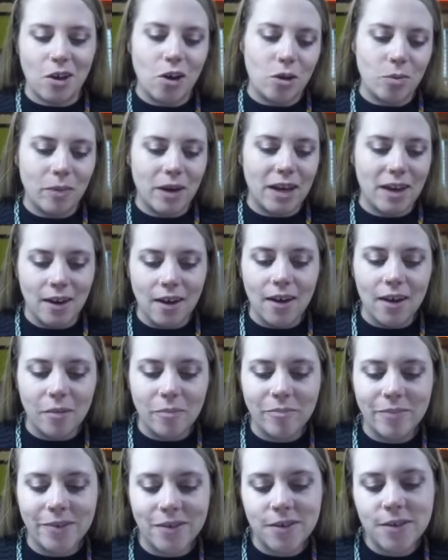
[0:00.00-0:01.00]
all made
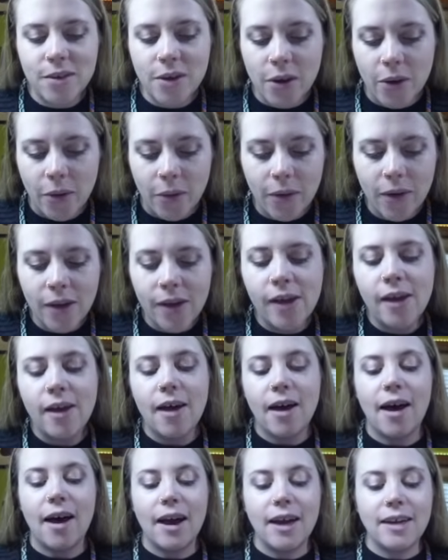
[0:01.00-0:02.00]
up. So
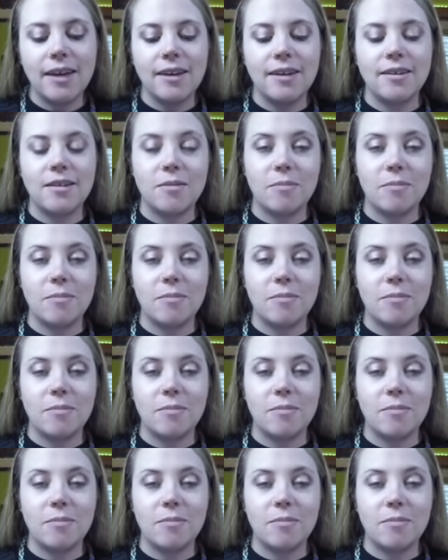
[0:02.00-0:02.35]
I need to